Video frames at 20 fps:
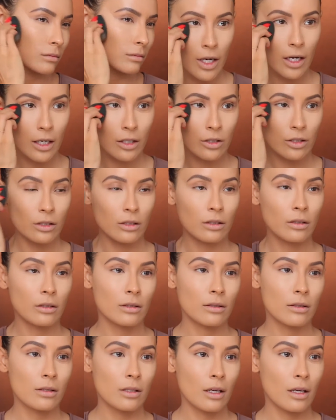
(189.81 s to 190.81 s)
That actually
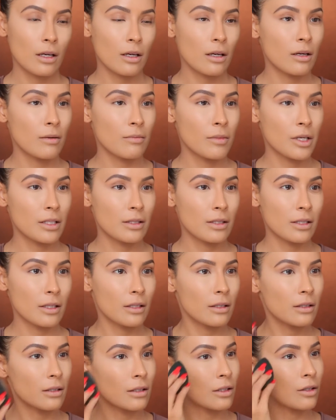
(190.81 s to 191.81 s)
looks like
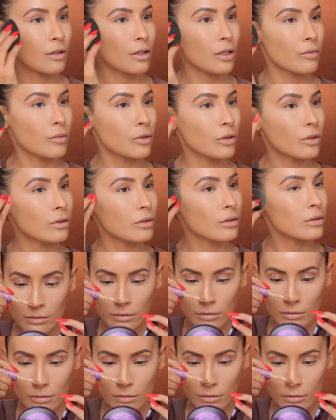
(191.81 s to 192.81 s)
amazing, incredible.
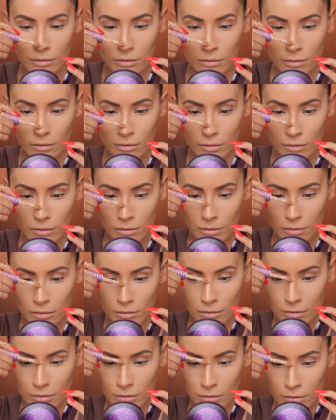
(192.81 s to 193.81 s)
I'm also gonna use this
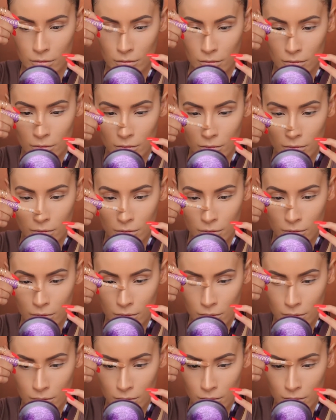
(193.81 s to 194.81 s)
down the bridge of my
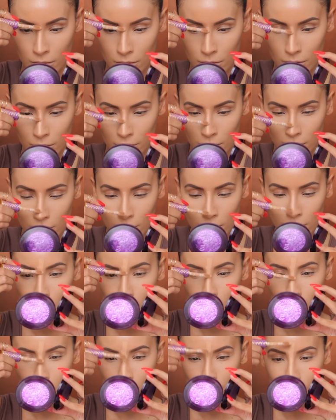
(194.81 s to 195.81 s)
nose
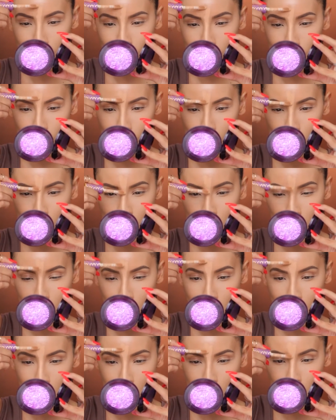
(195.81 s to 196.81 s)
and on my
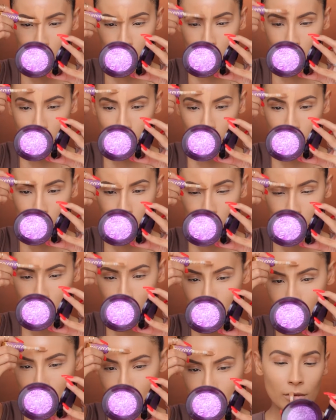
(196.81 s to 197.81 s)
forehead, hello.
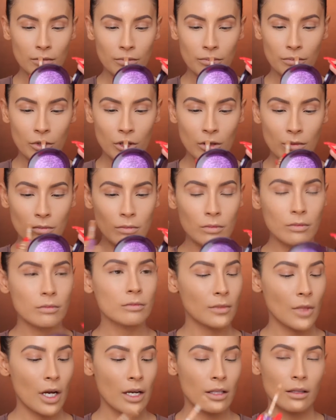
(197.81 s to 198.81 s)
Boop.
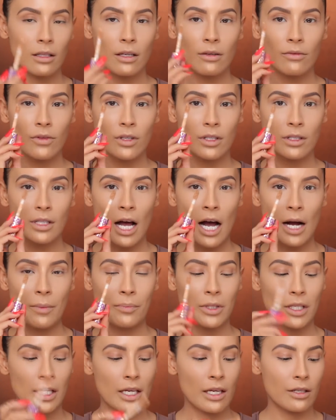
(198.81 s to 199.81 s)
I love this
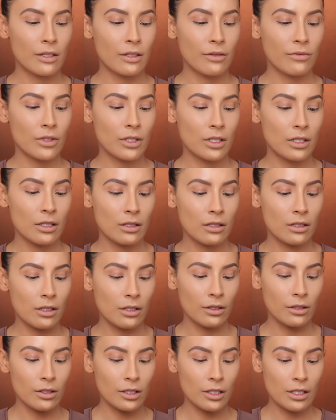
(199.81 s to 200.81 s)
applicator of this
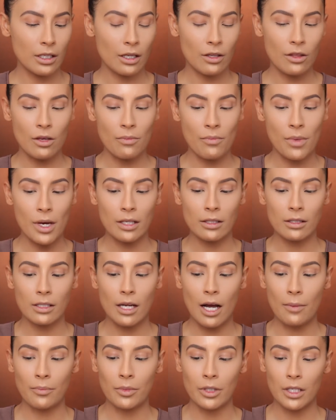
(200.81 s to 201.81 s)
concealer. It's like the best
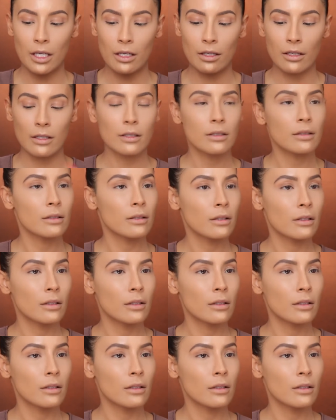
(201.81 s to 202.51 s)
applicator.